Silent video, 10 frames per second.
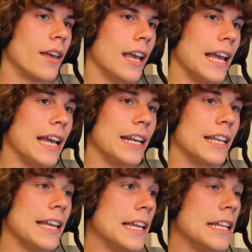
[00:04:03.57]
and
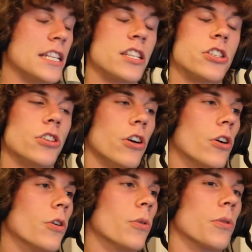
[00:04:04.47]
it is
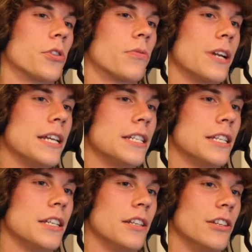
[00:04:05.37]
so
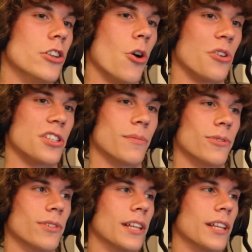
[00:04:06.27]
crazy noticeable.